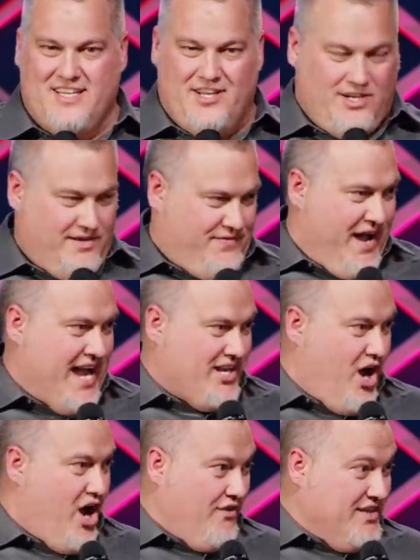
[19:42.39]
They're gonna find
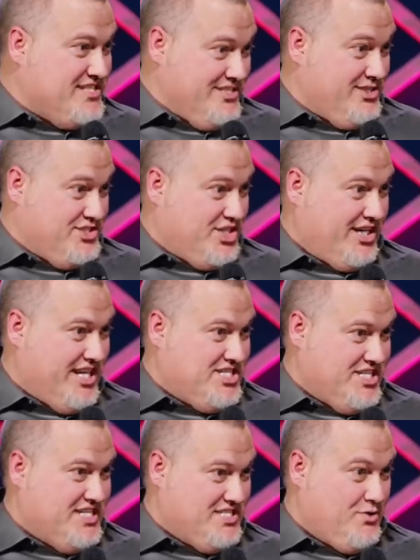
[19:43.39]
all these little Chuck E.
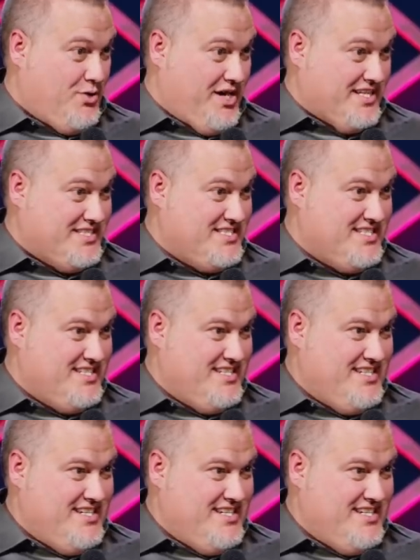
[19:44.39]
Cheese coins.